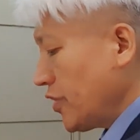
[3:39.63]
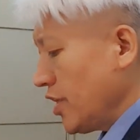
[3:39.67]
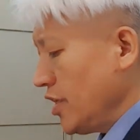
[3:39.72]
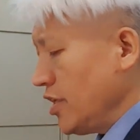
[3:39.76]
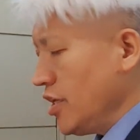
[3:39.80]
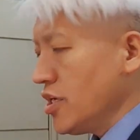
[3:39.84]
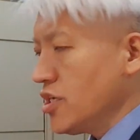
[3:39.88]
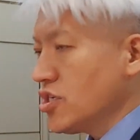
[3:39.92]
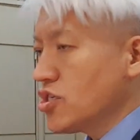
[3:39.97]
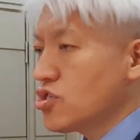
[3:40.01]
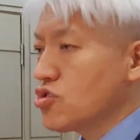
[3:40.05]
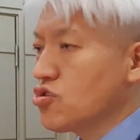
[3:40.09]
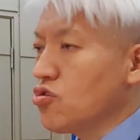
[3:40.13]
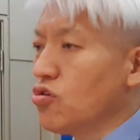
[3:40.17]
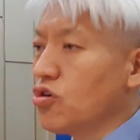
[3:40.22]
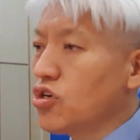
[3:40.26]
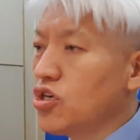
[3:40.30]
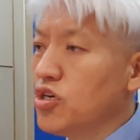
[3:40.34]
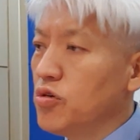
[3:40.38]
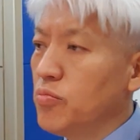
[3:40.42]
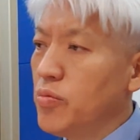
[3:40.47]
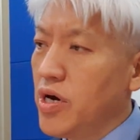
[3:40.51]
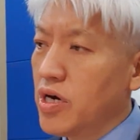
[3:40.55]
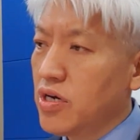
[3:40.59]
It is
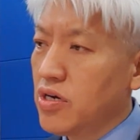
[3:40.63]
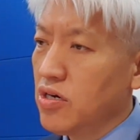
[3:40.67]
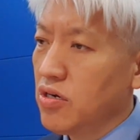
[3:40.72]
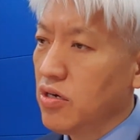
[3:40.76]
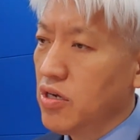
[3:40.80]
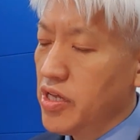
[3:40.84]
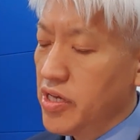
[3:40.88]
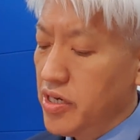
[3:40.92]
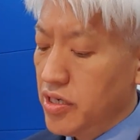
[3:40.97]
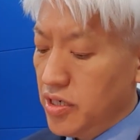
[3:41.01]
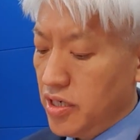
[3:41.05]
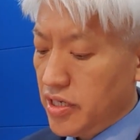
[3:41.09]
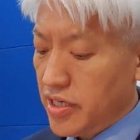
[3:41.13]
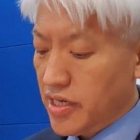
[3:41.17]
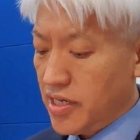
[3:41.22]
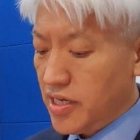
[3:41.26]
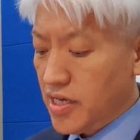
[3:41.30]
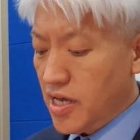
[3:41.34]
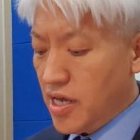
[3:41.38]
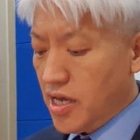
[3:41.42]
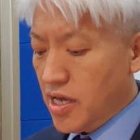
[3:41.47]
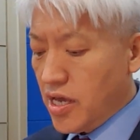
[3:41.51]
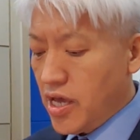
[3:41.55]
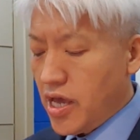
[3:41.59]
talking about clearly.
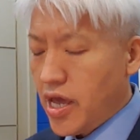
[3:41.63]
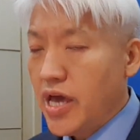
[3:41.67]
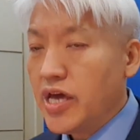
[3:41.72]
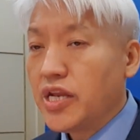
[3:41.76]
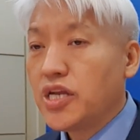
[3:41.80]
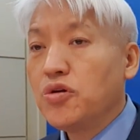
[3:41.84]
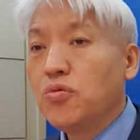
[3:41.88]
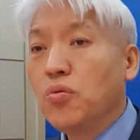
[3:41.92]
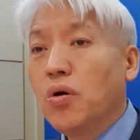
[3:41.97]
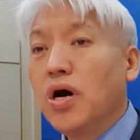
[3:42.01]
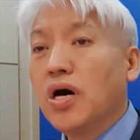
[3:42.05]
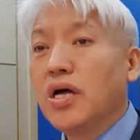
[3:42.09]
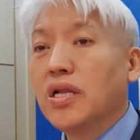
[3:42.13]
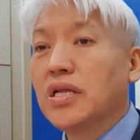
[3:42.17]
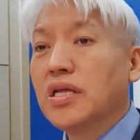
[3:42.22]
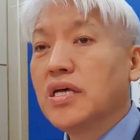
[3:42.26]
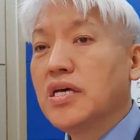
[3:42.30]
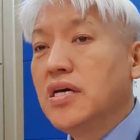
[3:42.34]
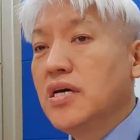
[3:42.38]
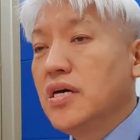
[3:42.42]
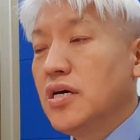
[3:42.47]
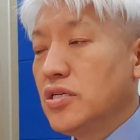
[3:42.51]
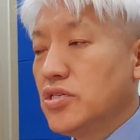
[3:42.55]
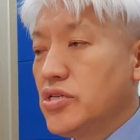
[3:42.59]
Anyone,
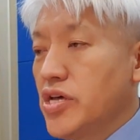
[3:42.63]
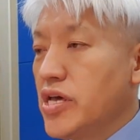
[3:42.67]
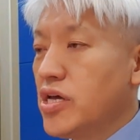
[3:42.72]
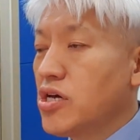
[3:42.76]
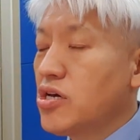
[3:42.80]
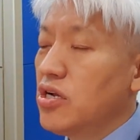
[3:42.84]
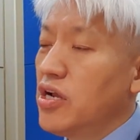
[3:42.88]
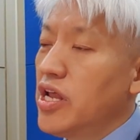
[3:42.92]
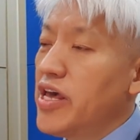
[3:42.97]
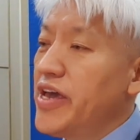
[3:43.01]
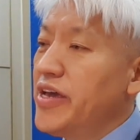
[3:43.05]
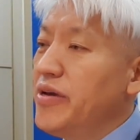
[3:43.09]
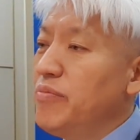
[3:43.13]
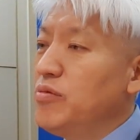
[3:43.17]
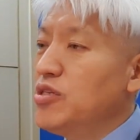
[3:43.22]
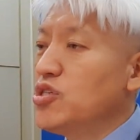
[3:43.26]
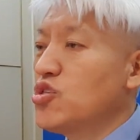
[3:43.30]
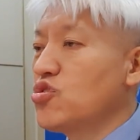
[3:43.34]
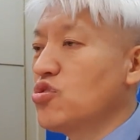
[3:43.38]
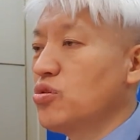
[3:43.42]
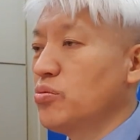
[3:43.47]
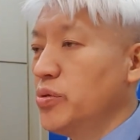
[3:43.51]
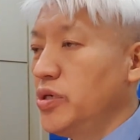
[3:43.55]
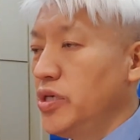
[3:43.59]
they claim
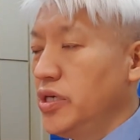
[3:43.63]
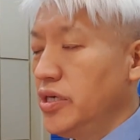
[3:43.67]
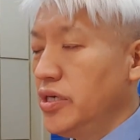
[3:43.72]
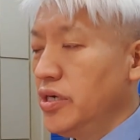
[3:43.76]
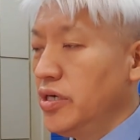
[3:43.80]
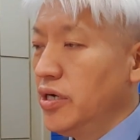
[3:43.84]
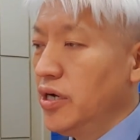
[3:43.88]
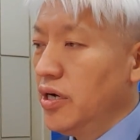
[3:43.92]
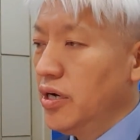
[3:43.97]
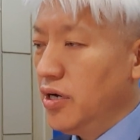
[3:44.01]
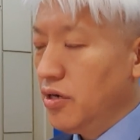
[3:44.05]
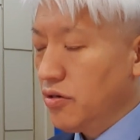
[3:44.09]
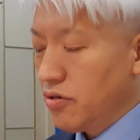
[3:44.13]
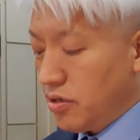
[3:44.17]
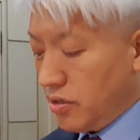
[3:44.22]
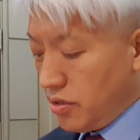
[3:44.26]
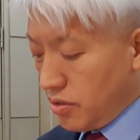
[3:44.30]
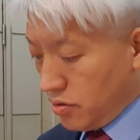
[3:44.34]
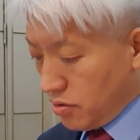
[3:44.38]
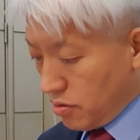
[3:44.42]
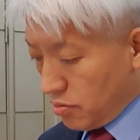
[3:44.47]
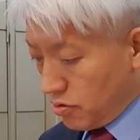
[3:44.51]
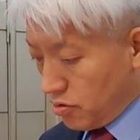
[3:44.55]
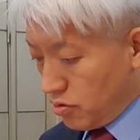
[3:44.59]
to be,
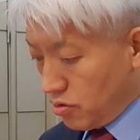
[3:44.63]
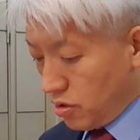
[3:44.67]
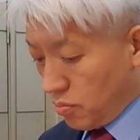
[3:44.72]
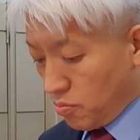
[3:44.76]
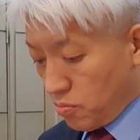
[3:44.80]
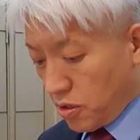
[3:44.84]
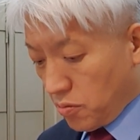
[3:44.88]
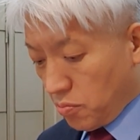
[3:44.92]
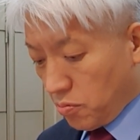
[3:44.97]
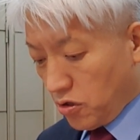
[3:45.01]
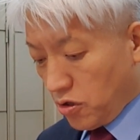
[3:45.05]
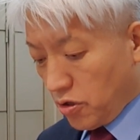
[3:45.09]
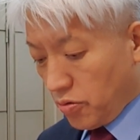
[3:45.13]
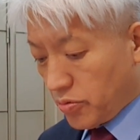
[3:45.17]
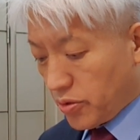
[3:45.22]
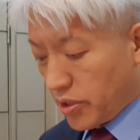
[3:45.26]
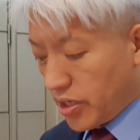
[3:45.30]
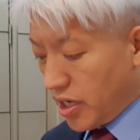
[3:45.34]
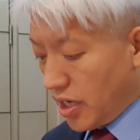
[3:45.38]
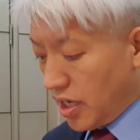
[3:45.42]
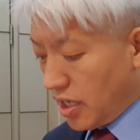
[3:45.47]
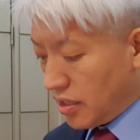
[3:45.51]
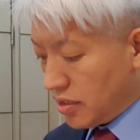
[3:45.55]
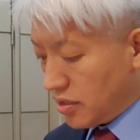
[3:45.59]
you know, people of
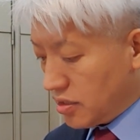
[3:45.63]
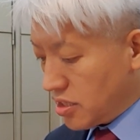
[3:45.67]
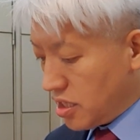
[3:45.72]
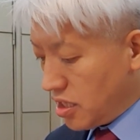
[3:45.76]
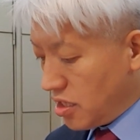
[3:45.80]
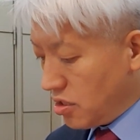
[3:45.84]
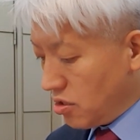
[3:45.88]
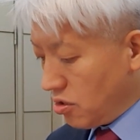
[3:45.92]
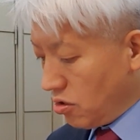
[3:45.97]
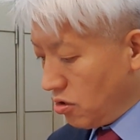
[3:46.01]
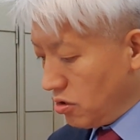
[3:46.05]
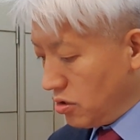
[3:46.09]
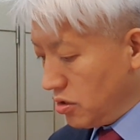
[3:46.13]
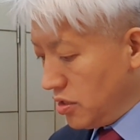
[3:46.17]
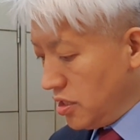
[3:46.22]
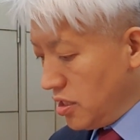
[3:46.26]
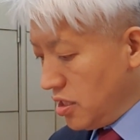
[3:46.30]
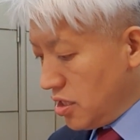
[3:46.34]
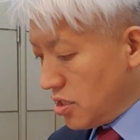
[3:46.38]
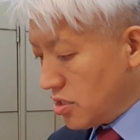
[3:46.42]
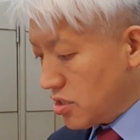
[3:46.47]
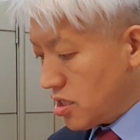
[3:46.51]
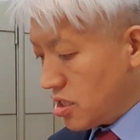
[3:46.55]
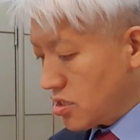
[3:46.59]
God, they don't
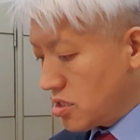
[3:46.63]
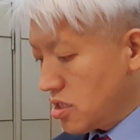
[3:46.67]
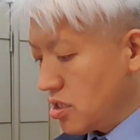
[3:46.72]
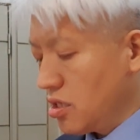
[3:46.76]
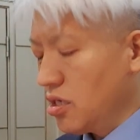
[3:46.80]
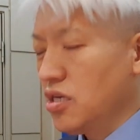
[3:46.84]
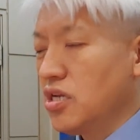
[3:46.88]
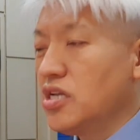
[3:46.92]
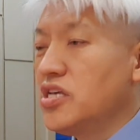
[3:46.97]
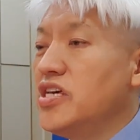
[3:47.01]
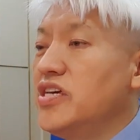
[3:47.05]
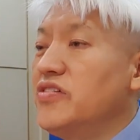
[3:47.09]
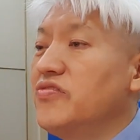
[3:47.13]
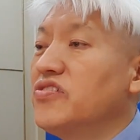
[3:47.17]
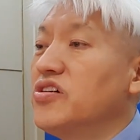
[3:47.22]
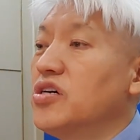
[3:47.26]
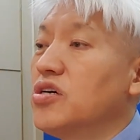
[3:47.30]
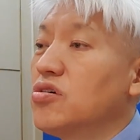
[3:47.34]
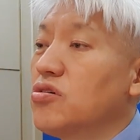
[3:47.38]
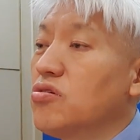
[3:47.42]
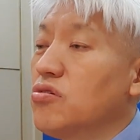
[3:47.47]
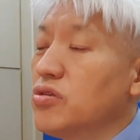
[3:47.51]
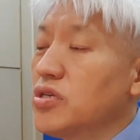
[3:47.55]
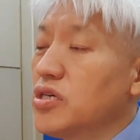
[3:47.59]
just live
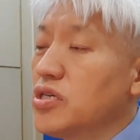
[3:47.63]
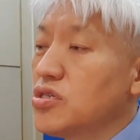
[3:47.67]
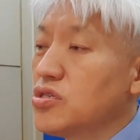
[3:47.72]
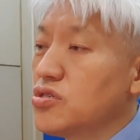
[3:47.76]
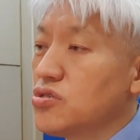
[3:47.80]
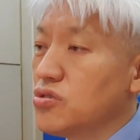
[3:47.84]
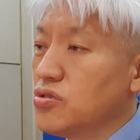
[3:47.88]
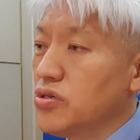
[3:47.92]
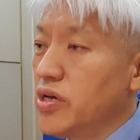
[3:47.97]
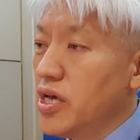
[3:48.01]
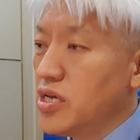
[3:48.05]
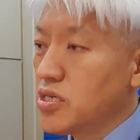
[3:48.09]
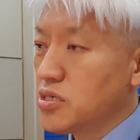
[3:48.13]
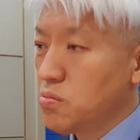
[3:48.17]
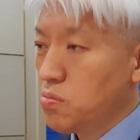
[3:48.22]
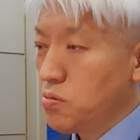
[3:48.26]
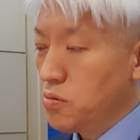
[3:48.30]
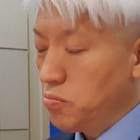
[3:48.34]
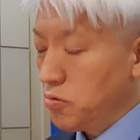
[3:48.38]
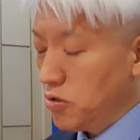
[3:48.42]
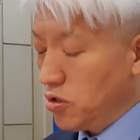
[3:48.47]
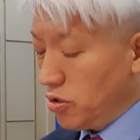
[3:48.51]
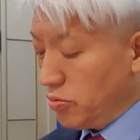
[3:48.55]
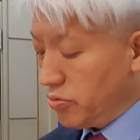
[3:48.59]
according to as
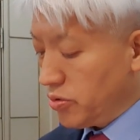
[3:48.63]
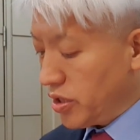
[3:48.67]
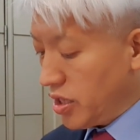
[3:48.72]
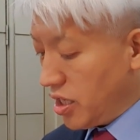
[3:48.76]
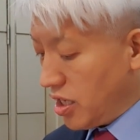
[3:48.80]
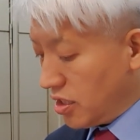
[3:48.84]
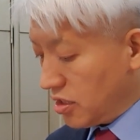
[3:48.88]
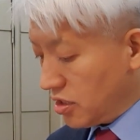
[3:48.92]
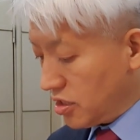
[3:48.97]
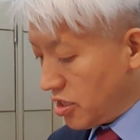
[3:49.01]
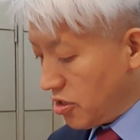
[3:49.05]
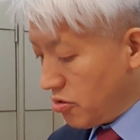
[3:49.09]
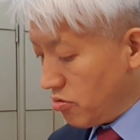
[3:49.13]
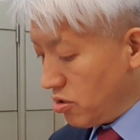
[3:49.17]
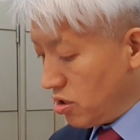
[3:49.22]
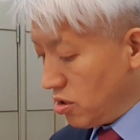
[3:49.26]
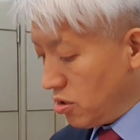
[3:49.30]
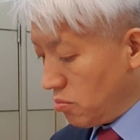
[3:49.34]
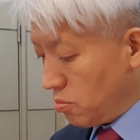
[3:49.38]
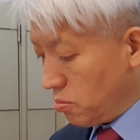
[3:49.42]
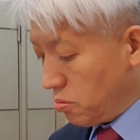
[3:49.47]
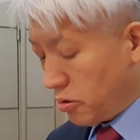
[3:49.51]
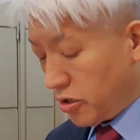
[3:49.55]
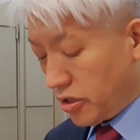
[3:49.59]
people of God, they will
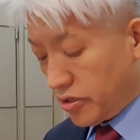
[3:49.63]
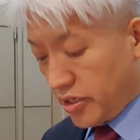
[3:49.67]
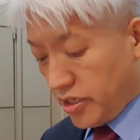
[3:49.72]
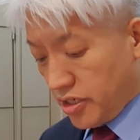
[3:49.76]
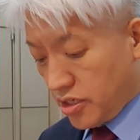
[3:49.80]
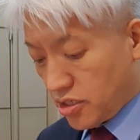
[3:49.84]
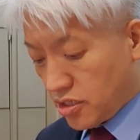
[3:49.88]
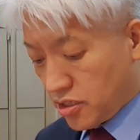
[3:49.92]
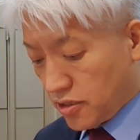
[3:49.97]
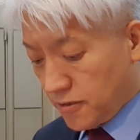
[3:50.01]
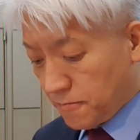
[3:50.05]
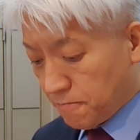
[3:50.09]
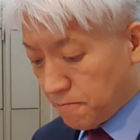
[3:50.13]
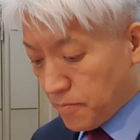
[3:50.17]
be punished.